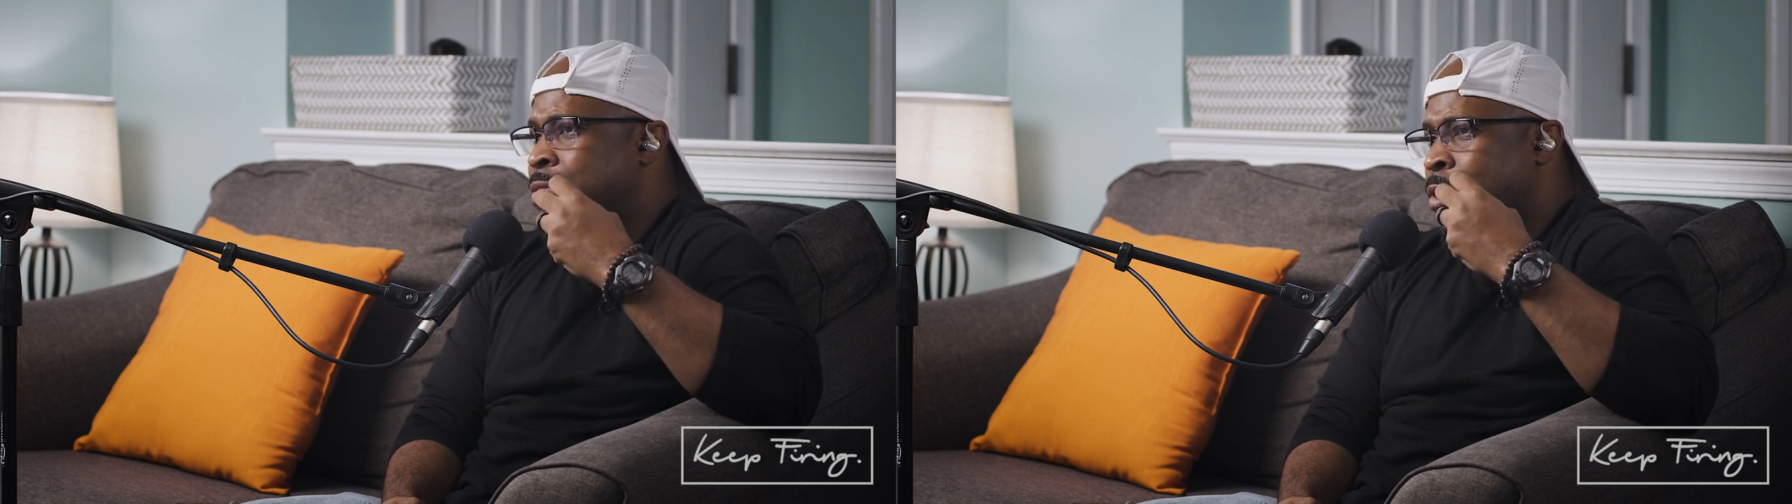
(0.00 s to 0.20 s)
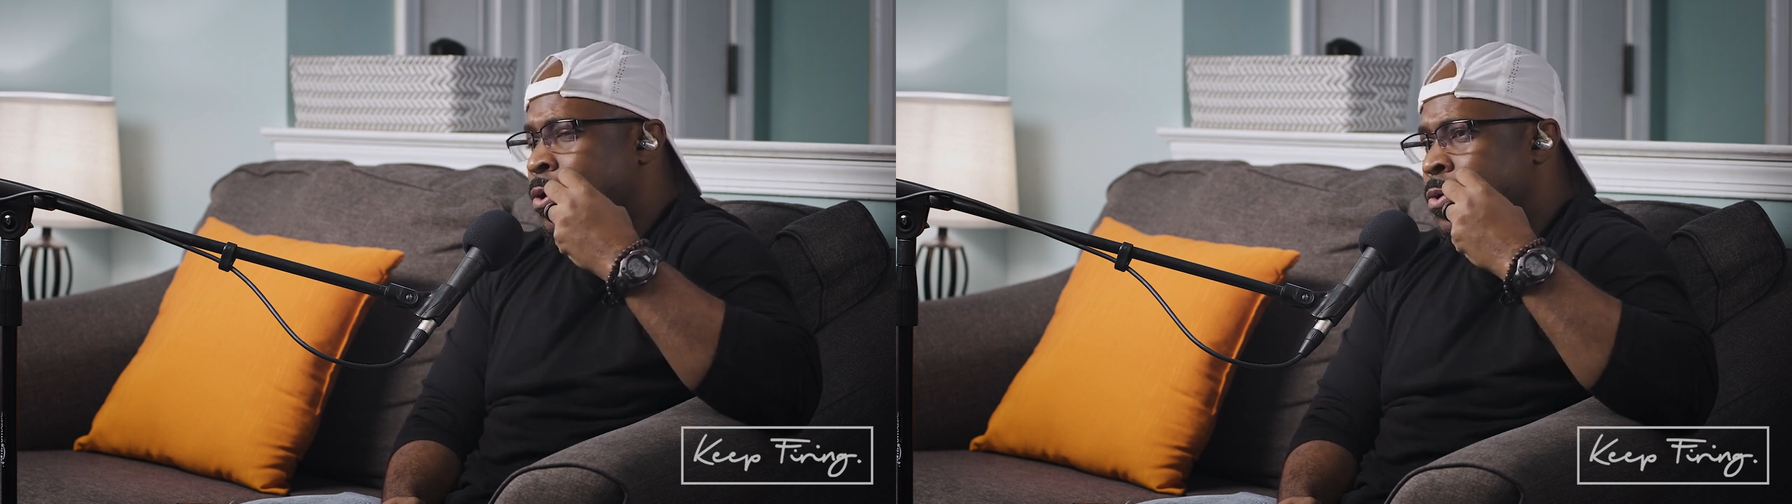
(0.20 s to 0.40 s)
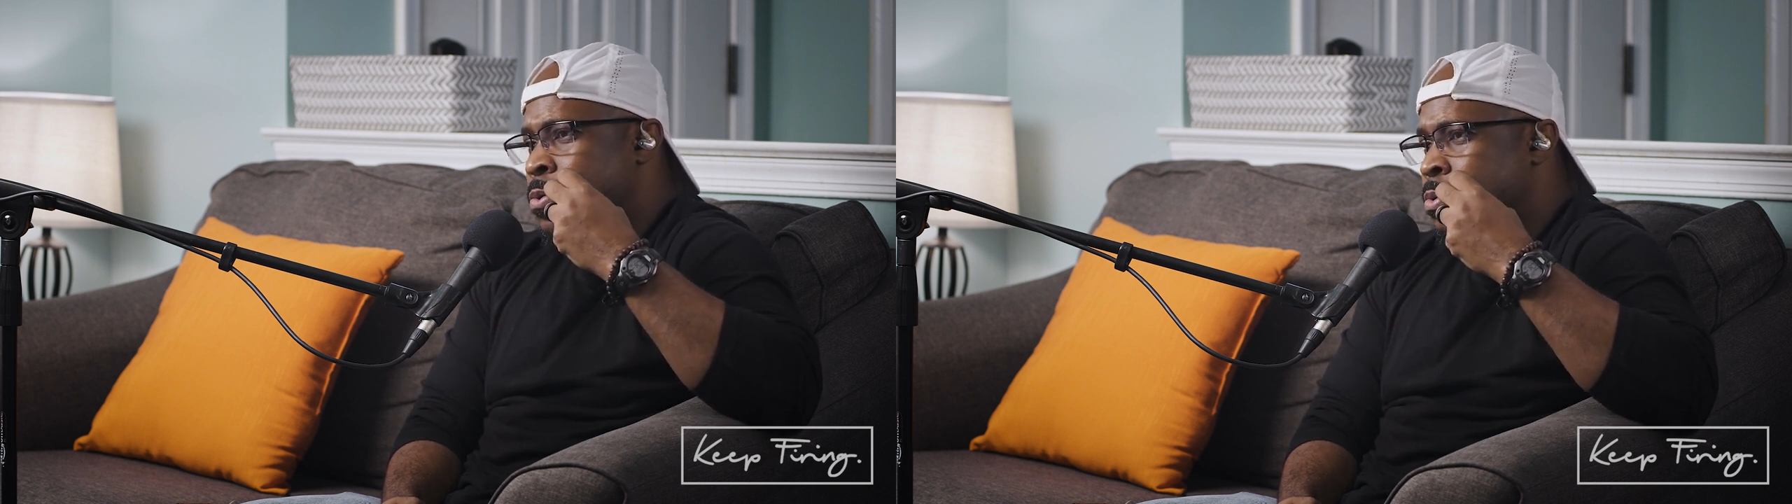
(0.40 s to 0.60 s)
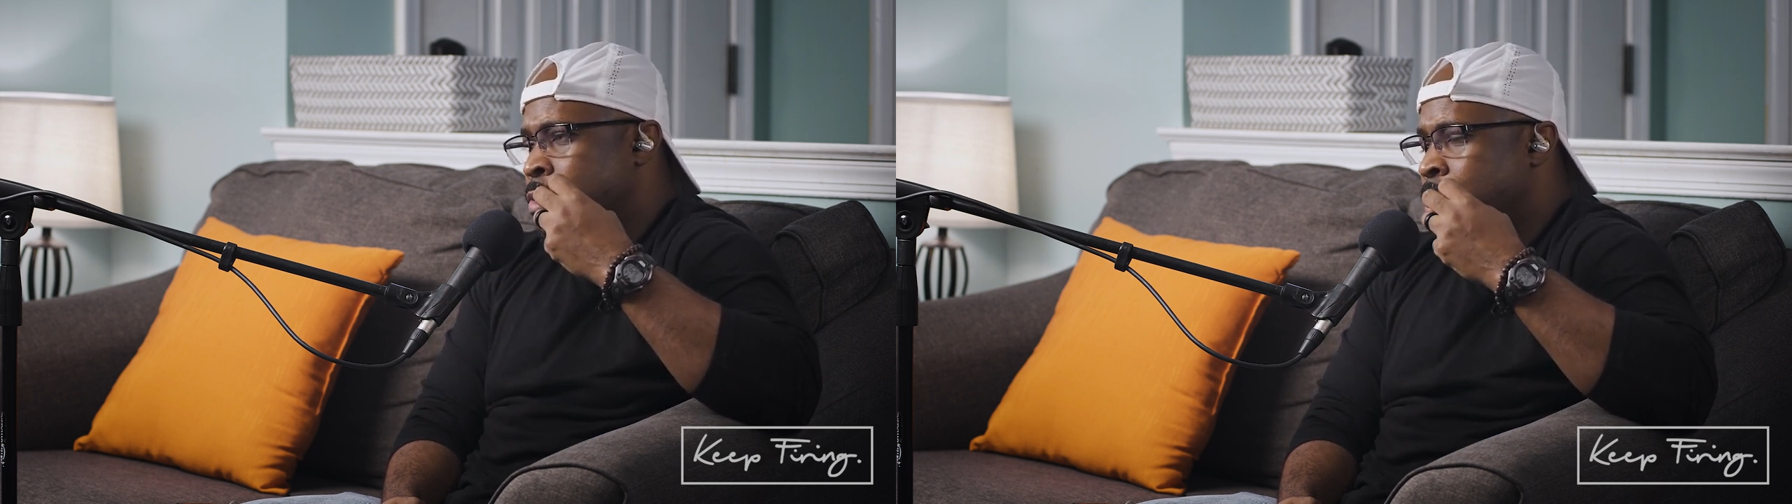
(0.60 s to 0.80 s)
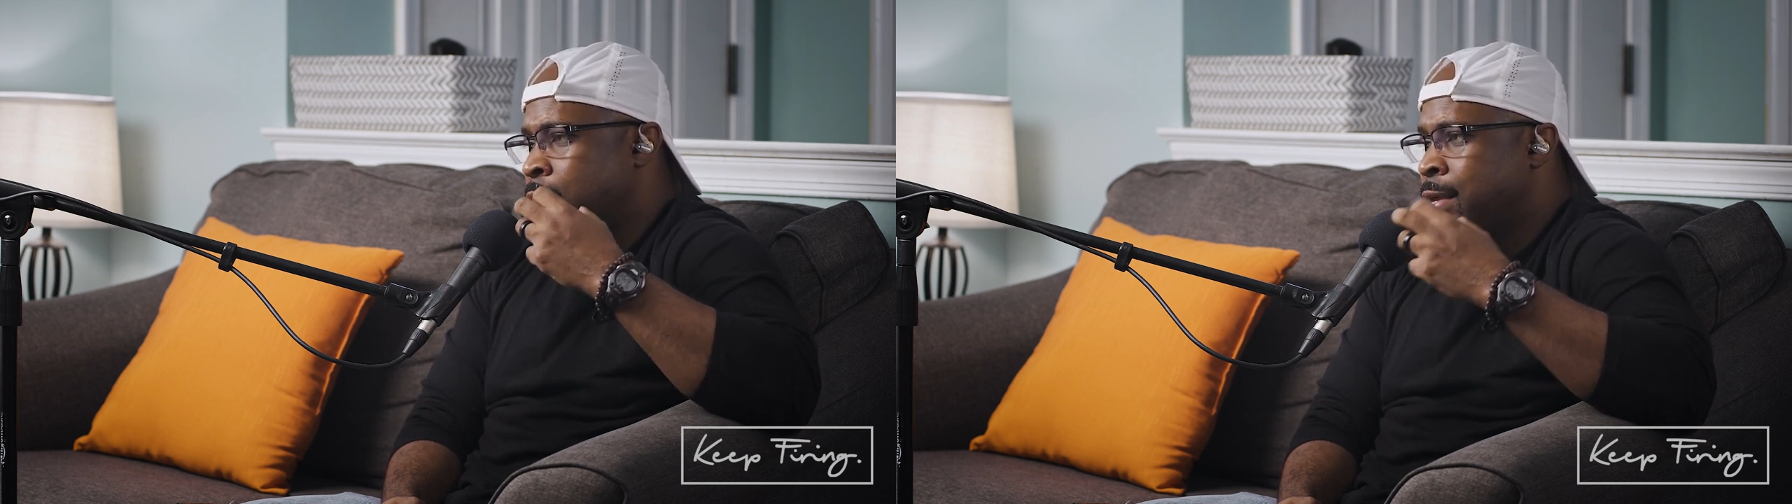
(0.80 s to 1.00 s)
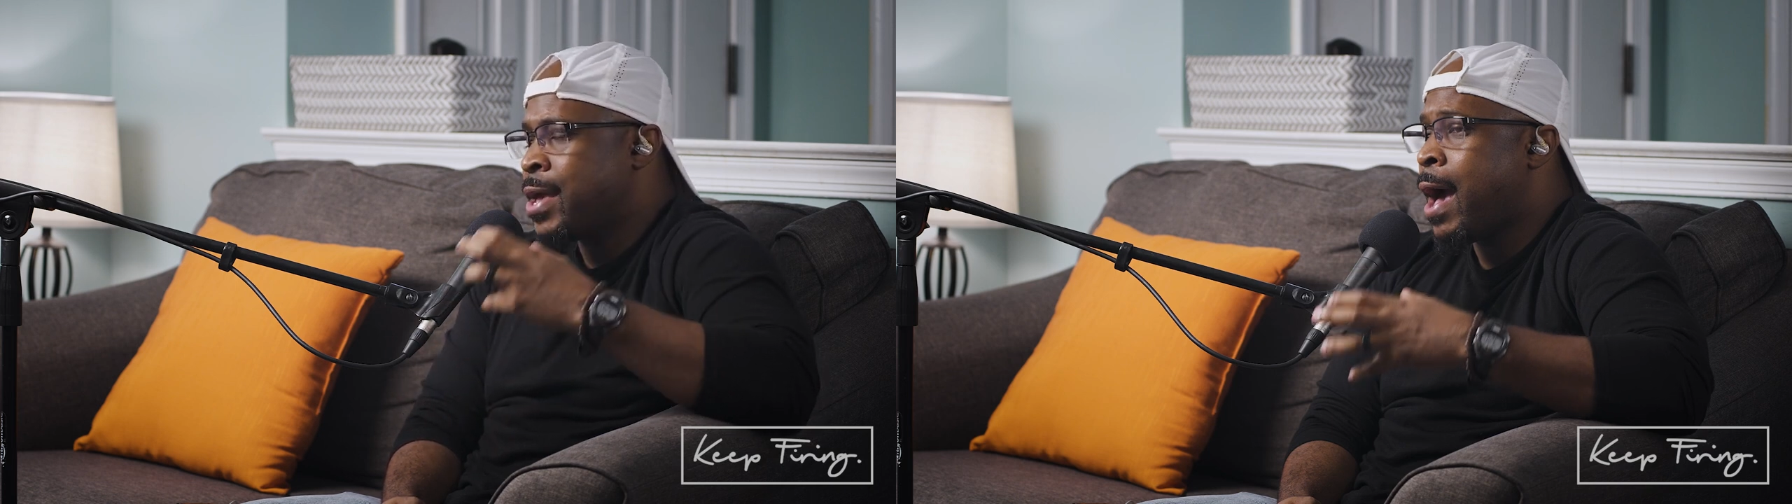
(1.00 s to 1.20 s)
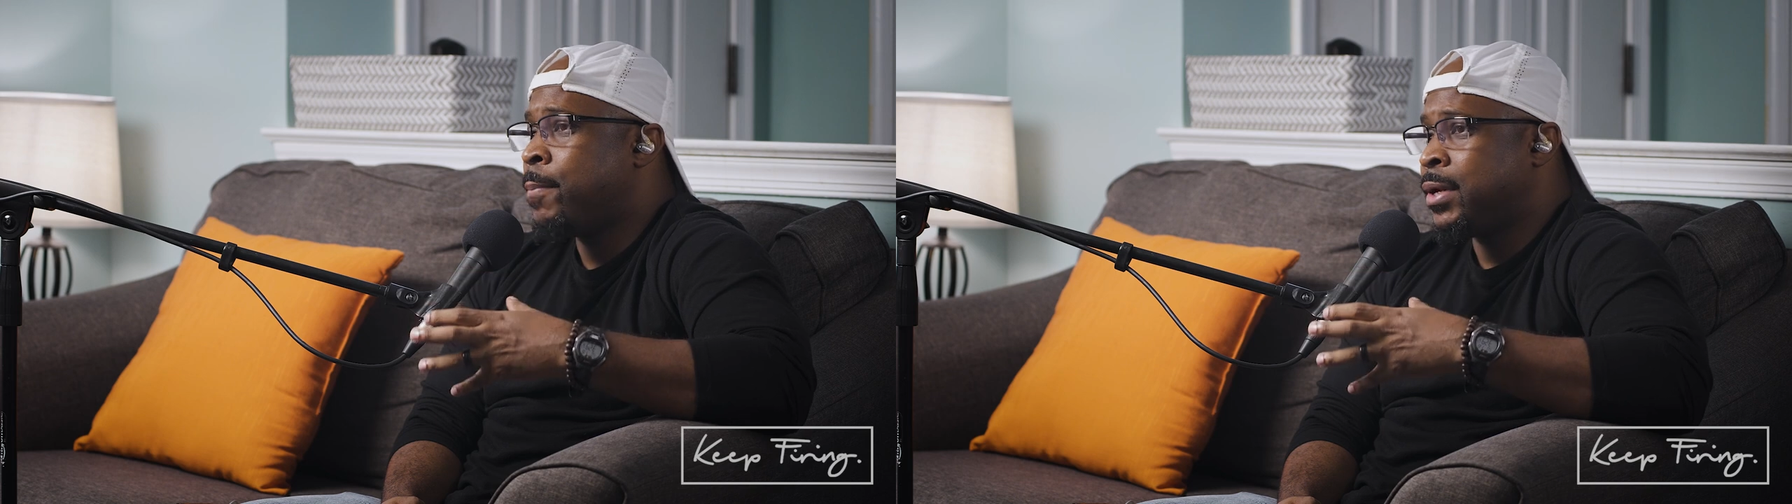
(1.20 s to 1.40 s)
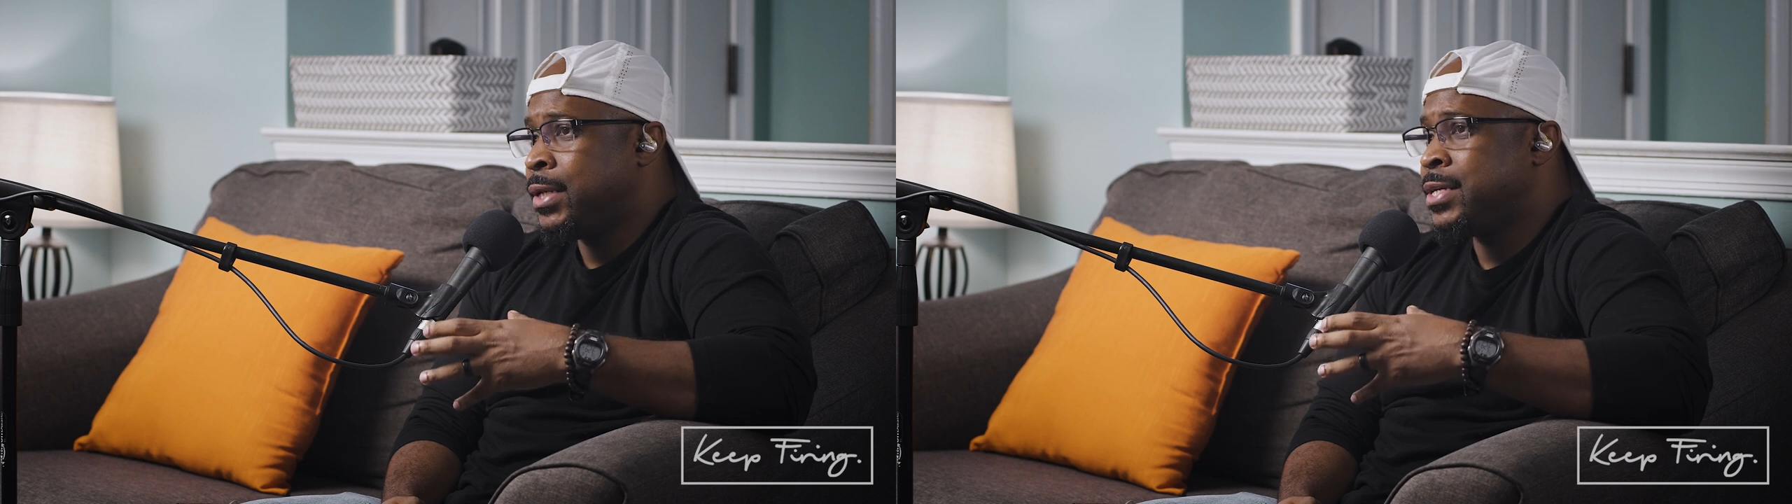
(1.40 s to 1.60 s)
the whole
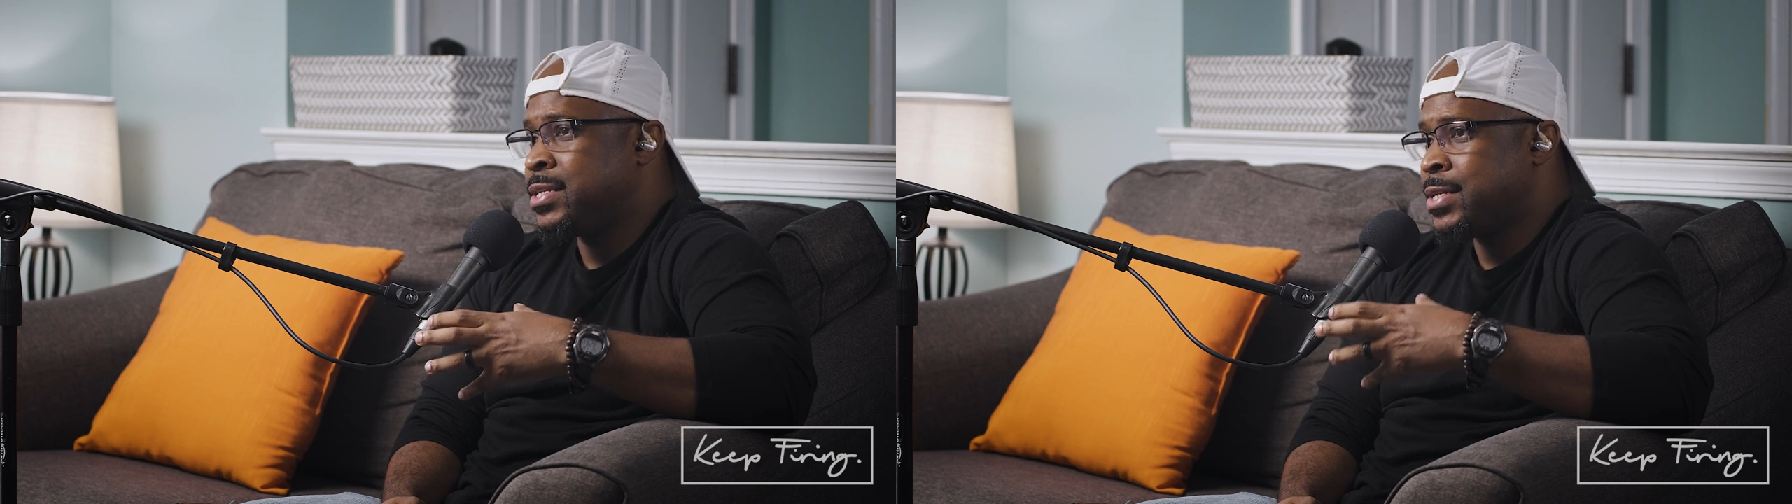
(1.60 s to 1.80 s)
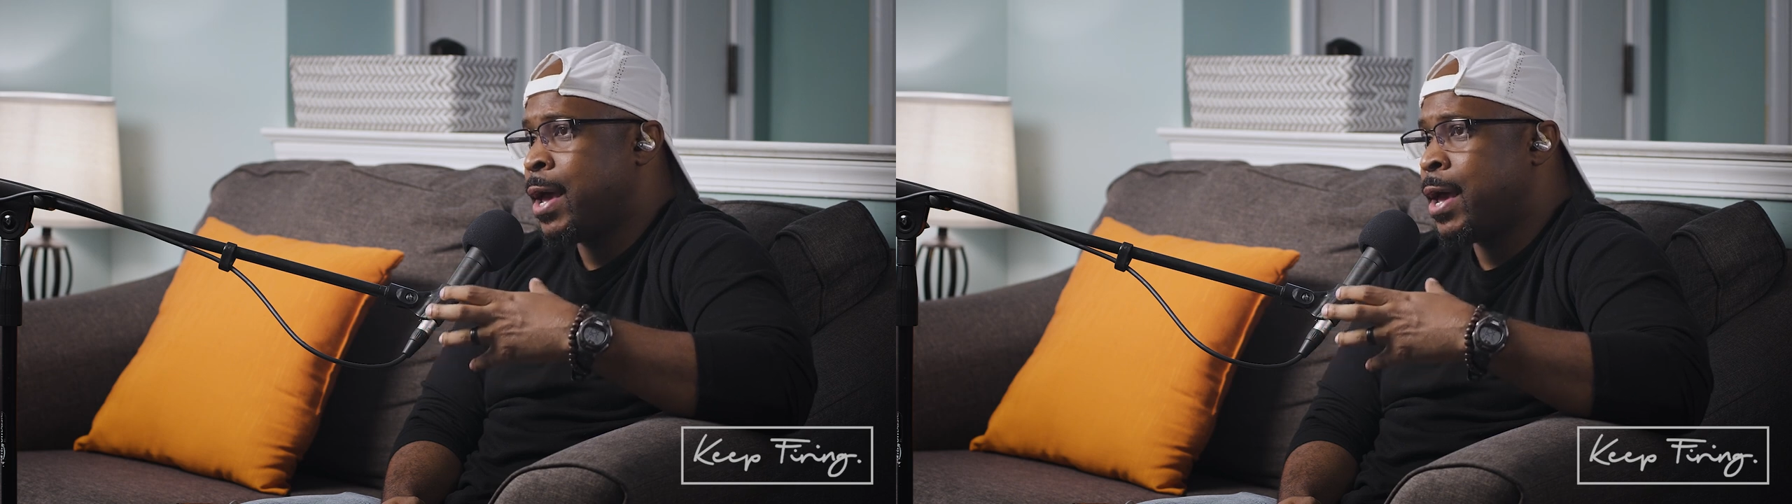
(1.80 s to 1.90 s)
capitalist